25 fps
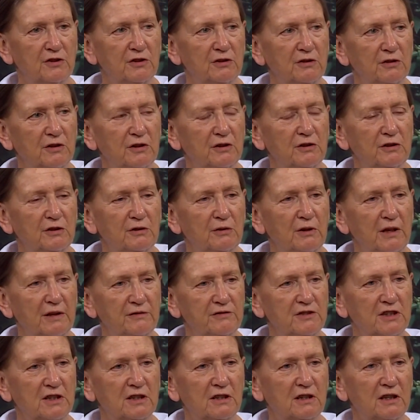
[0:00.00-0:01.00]
You know, you
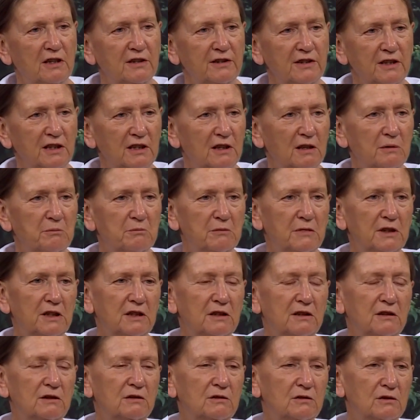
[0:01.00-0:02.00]
have to cut the
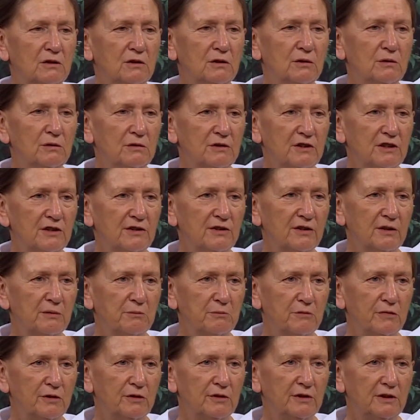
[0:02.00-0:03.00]
umbilical cord at
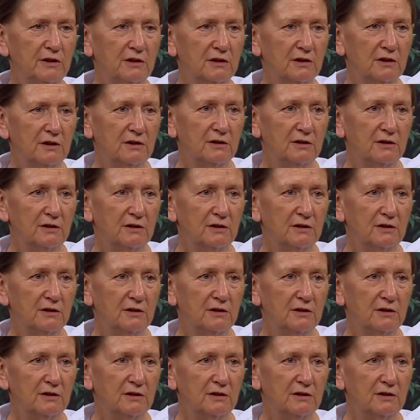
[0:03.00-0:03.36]
some point.